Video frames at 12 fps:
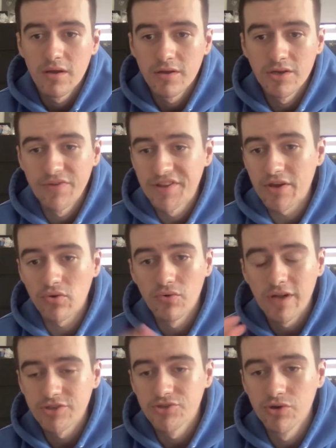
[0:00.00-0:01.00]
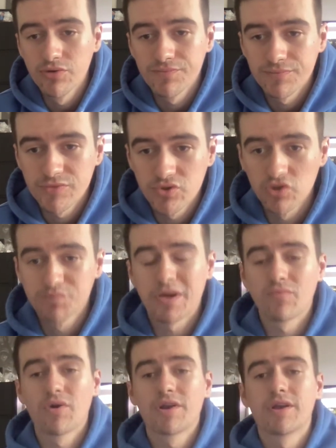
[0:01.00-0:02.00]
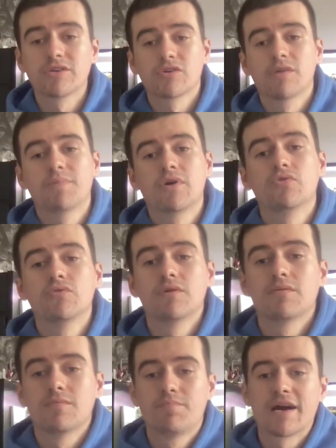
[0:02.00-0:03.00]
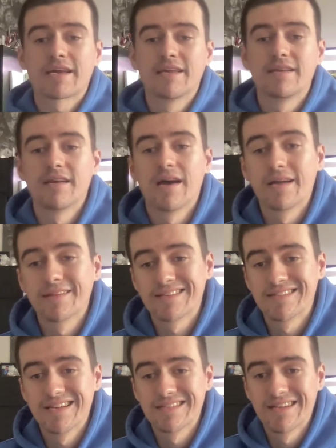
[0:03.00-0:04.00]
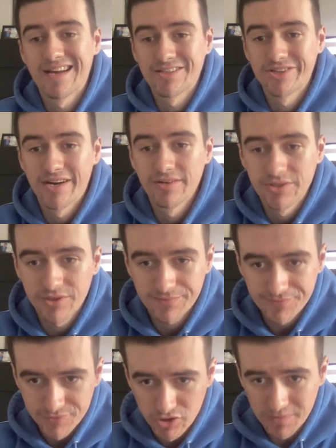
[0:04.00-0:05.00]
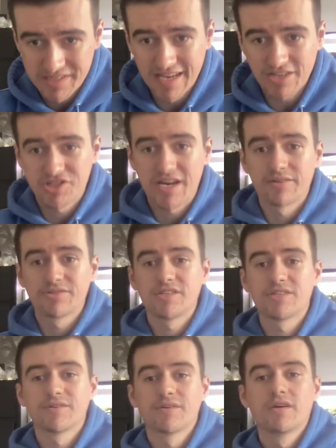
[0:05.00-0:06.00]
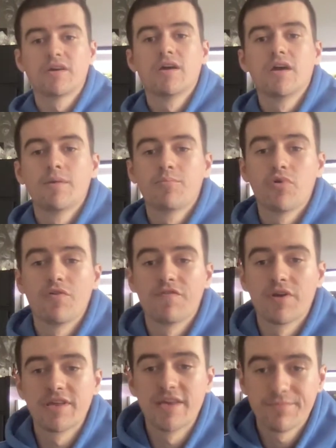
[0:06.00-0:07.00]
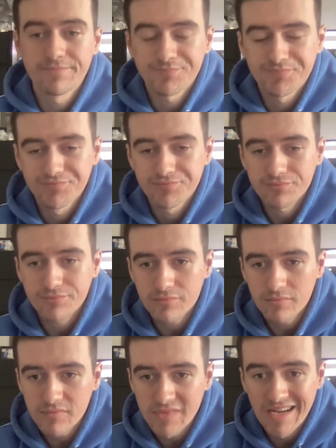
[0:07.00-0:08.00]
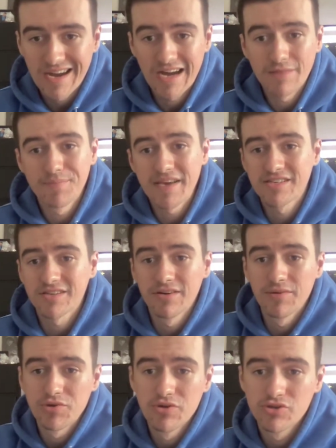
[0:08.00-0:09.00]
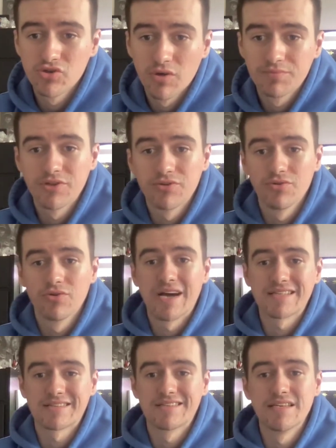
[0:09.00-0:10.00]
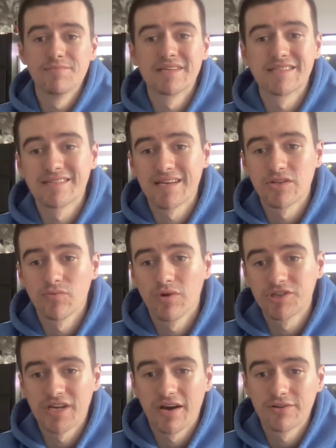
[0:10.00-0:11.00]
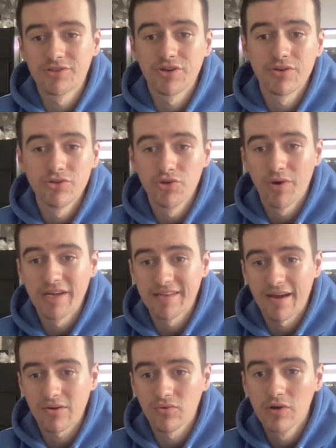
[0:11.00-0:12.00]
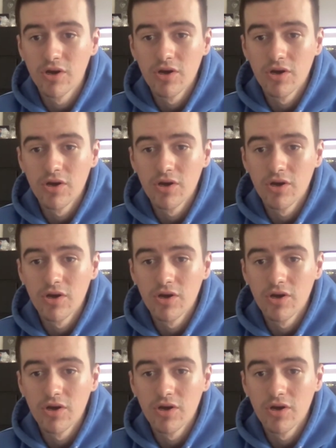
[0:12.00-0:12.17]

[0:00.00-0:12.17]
you're ready to go, that's you. So sprint 1 is all about picking and assessing a challenge. So there'll be 6 challenges put in front of you, and basically your job to do as a team is decide on what challenge you want to tackle,